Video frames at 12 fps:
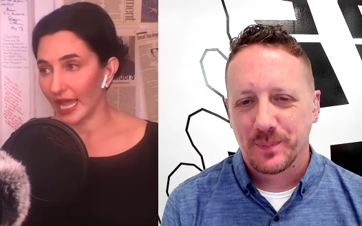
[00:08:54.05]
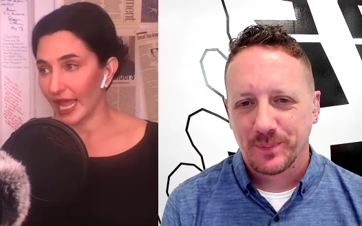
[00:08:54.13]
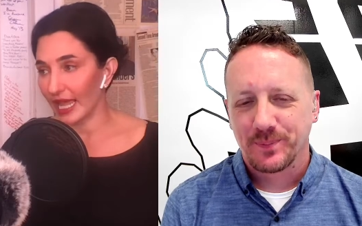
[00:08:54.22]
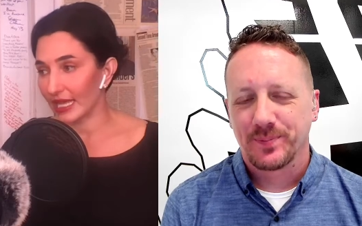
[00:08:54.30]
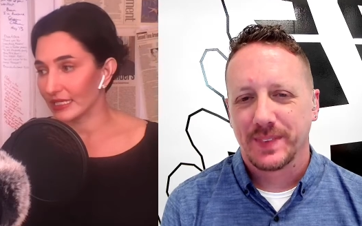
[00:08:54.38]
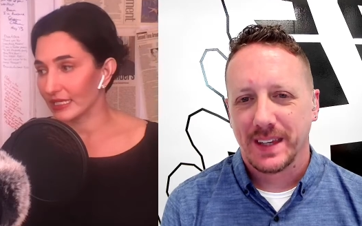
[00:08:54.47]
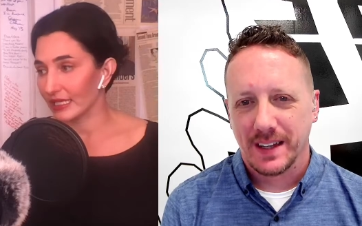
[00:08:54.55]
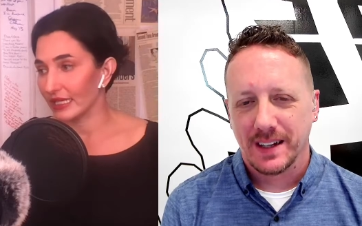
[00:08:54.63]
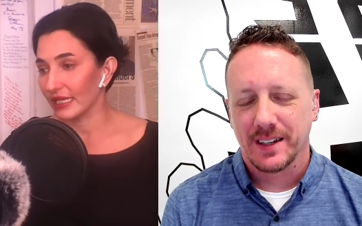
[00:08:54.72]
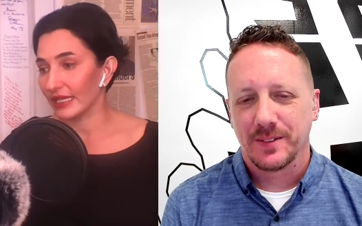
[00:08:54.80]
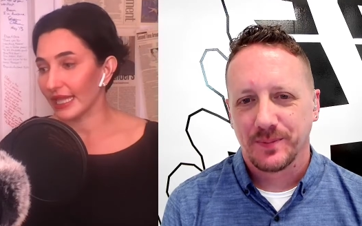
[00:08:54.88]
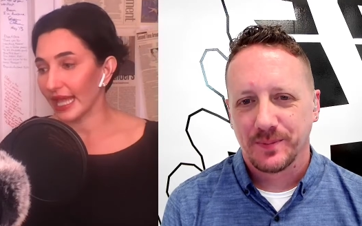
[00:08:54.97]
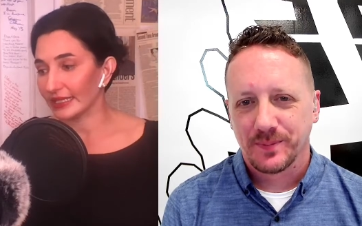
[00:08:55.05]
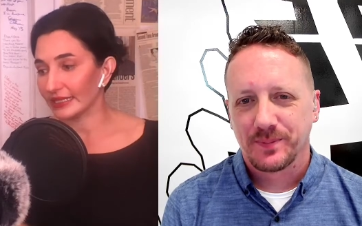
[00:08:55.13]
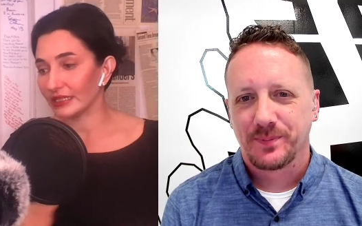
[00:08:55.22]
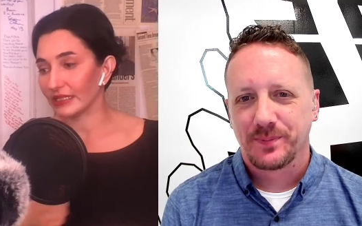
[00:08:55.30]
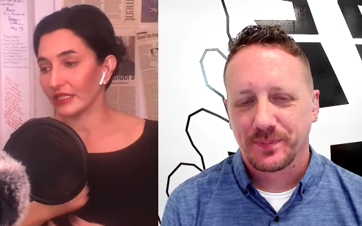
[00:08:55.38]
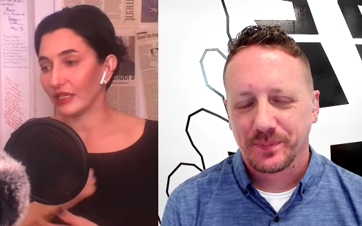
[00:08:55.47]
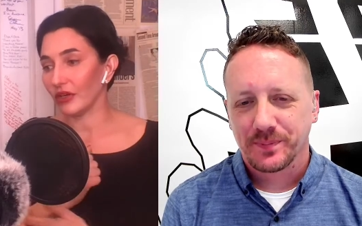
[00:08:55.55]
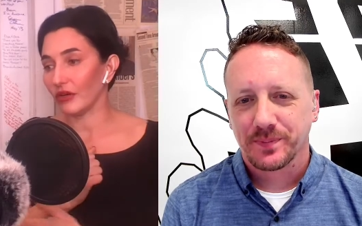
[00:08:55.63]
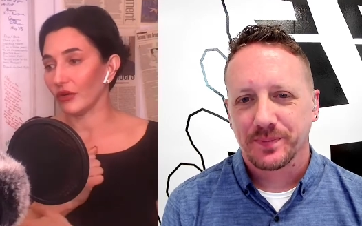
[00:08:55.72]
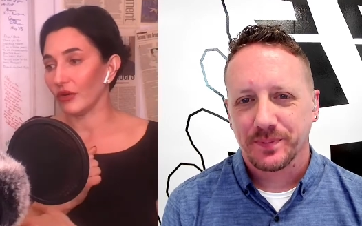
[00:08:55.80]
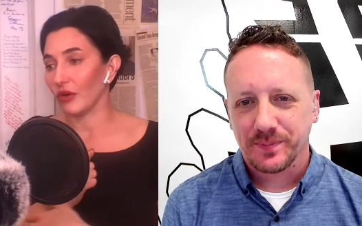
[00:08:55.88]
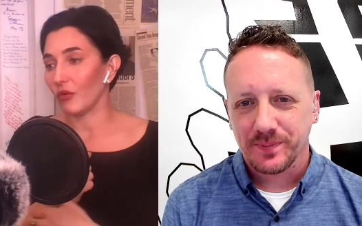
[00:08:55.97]
Speaker 1: And that's, you
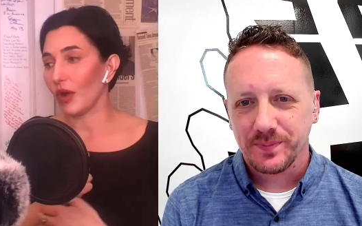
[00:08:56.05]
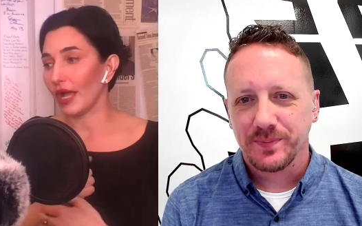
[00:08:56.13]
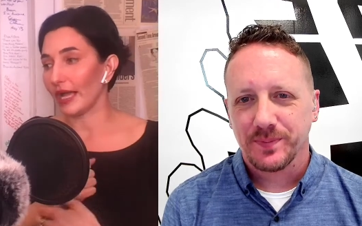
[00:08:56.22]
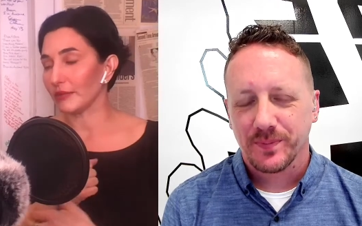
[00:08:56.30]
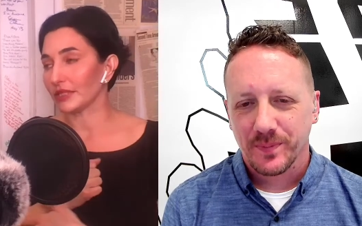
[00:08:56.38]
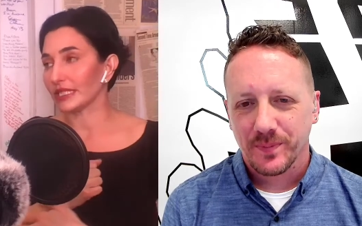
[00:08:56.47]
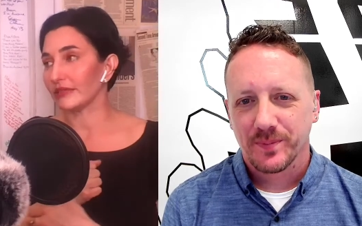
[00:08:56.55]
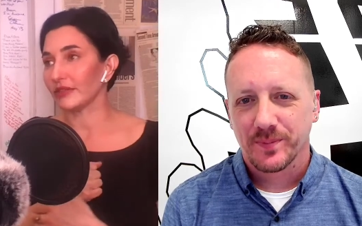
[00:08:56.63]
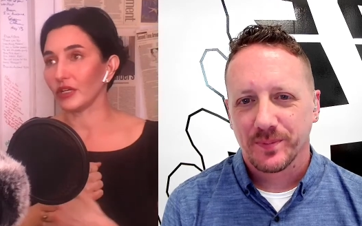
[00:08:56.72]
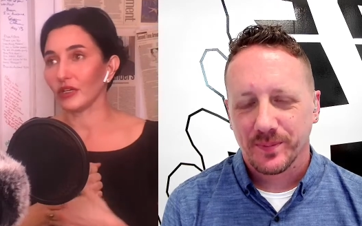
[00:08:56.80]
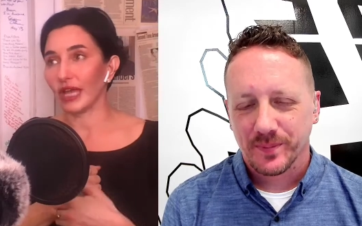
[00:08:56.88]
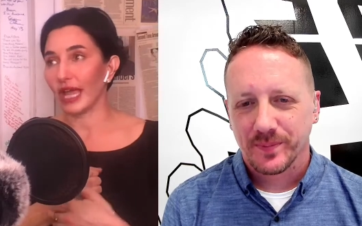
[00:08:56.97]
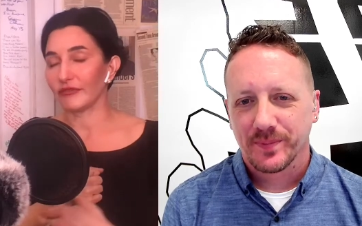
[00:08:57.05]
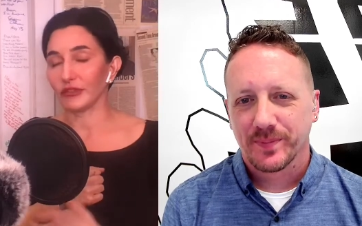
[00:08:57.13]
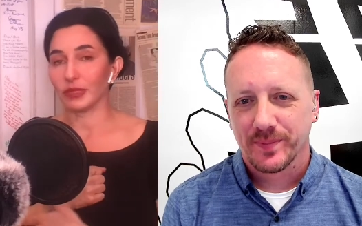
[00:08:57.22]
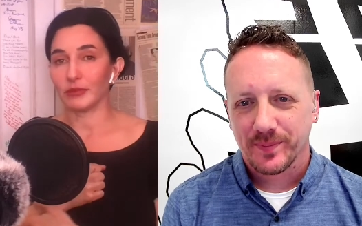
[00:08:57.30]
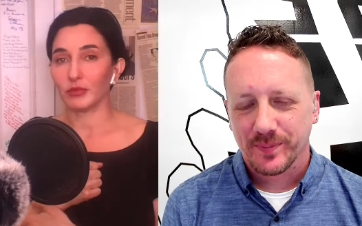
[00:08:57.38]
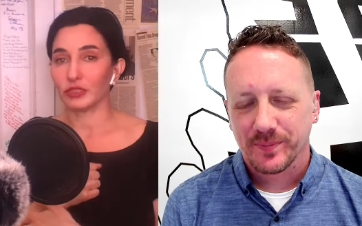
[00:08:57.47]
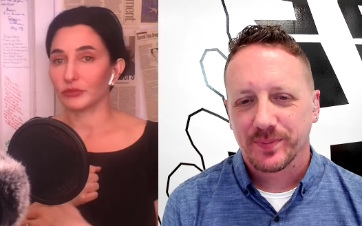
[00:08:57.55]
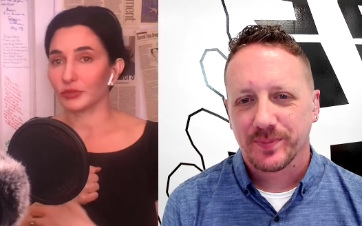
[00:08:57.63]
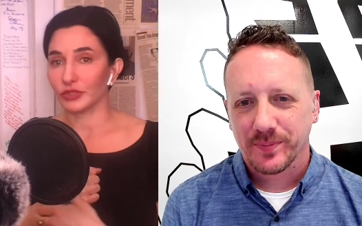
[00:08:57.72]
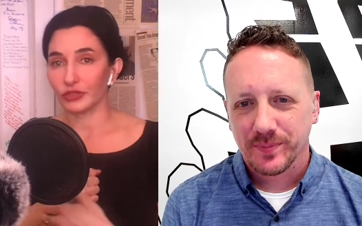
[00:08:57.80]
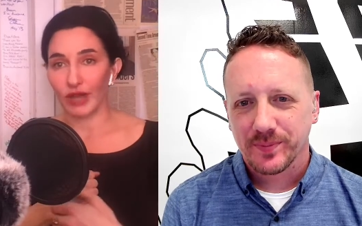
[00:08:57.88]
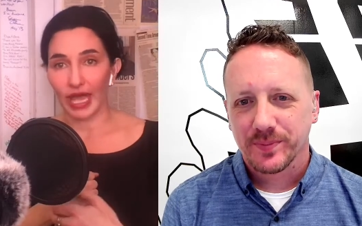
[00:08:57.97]
know, why I believe there have to be
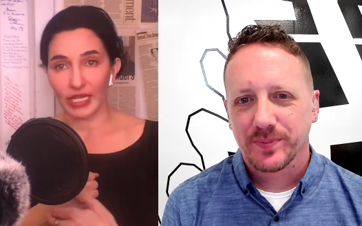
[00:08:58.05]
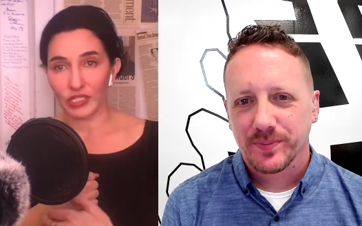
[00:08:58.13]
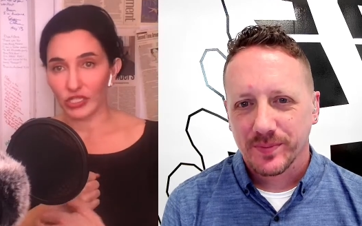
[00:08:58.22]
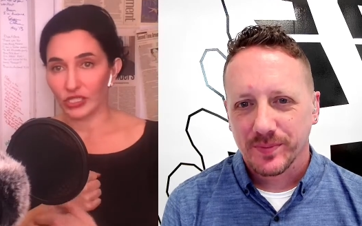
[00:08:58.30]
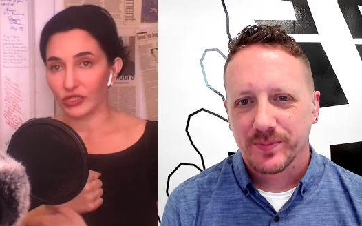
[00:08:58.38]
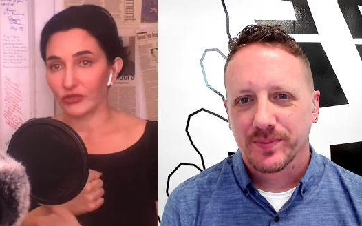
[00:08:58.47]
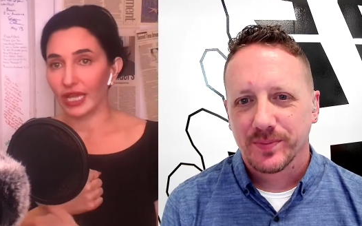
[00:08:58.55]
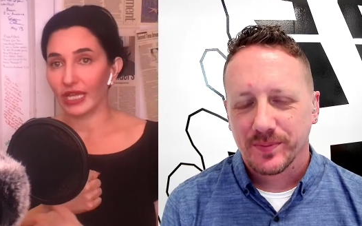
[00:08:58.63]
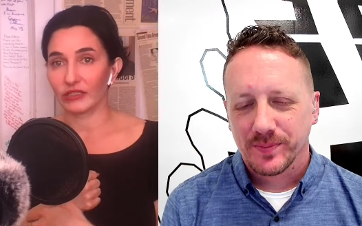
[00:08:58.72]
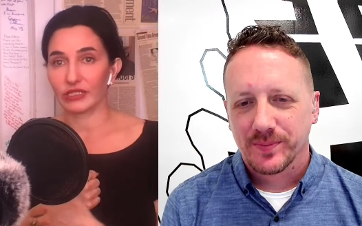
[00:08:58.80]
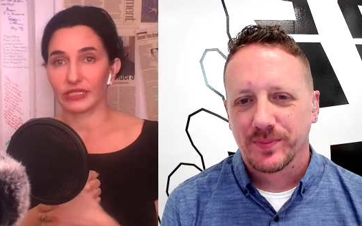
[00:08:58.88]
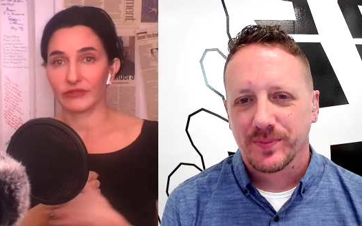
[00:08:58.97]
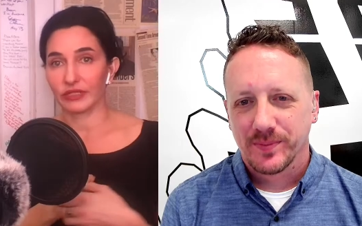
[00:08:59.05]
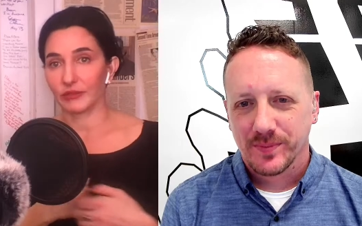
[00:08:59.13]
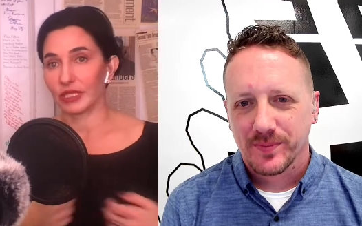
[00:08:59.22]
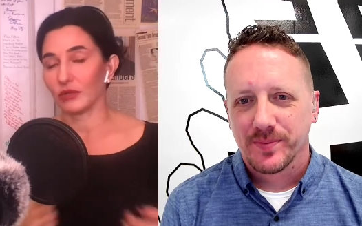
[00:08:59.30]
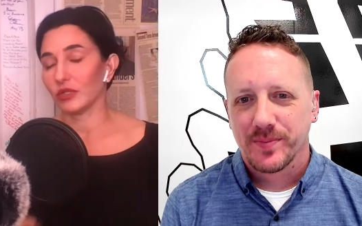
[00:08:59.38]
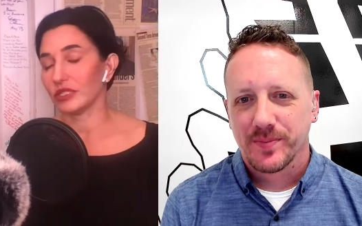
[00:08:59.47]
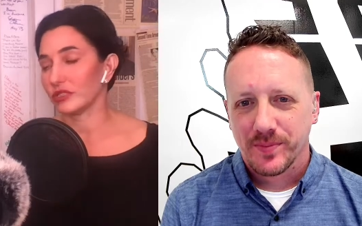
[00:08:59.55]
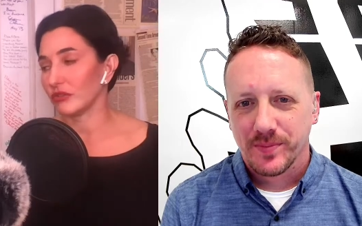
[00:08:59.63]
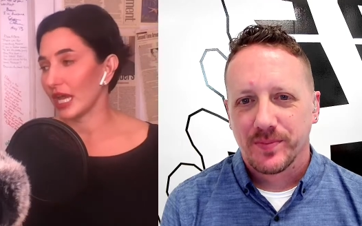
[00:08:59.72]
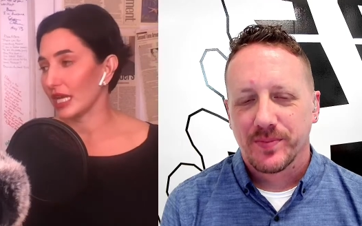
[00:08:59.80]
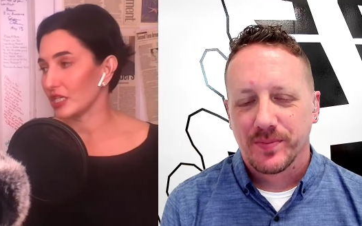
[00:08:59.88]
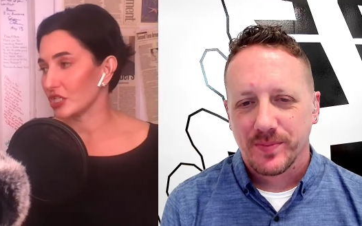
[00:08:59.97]
multiple strategies. You can't just give somebody one
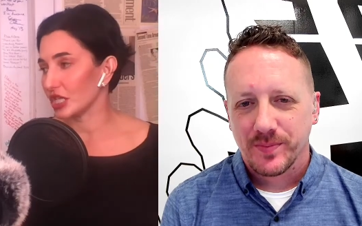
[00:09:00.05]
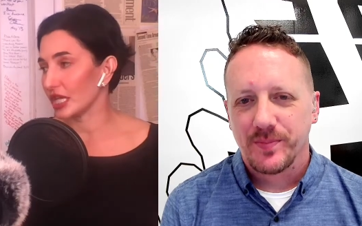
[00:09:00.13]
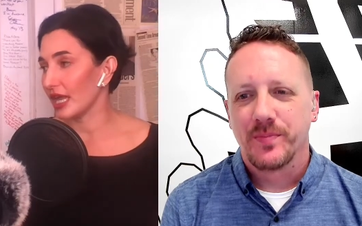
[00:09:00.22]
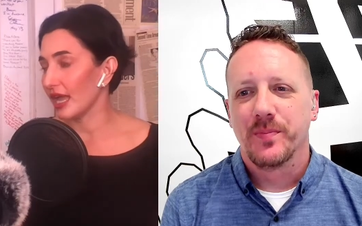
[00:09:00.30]
strategy.